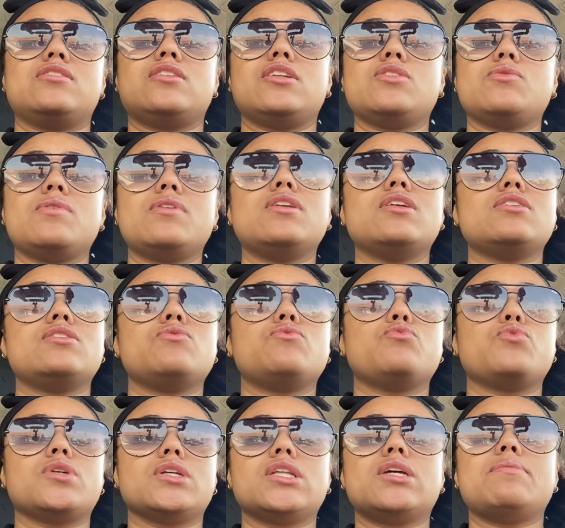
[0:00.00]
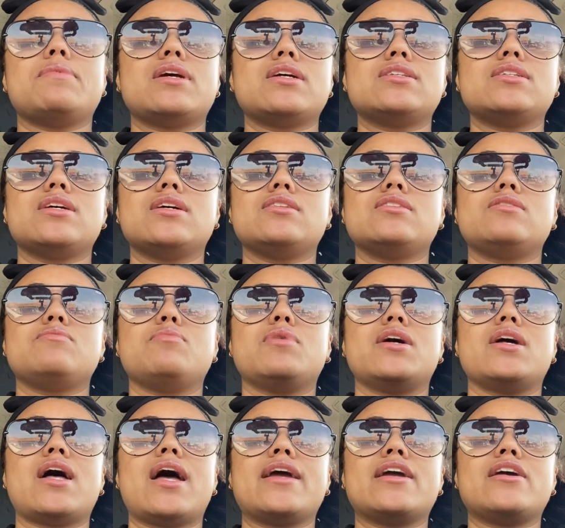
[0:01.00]
This one doesn't really make sense,
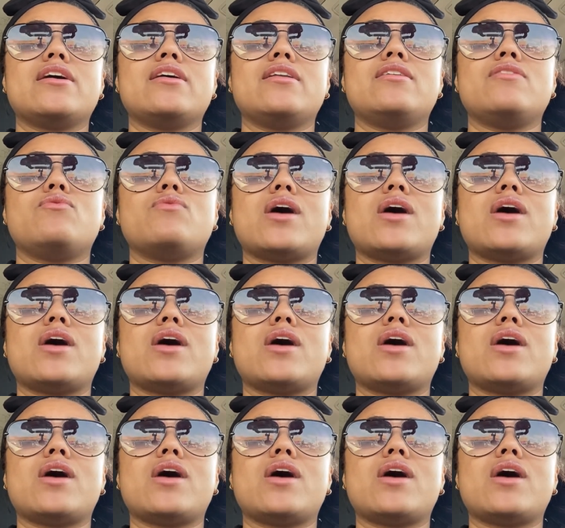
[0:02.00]
but I can